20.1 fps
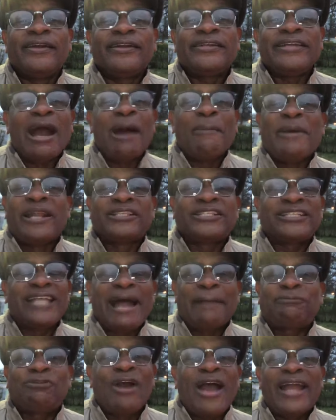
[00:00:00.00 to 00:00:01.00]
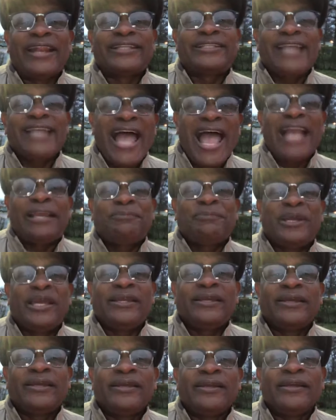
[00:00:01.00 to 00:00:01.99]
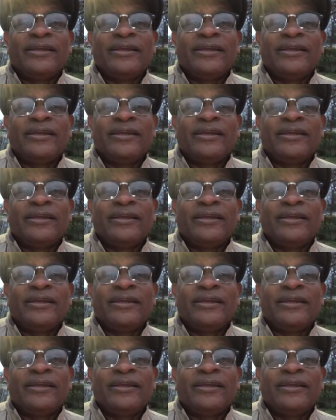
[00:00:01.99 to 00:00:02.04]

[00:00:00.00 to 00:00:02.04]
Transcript: Y'all better stop trying to attack me.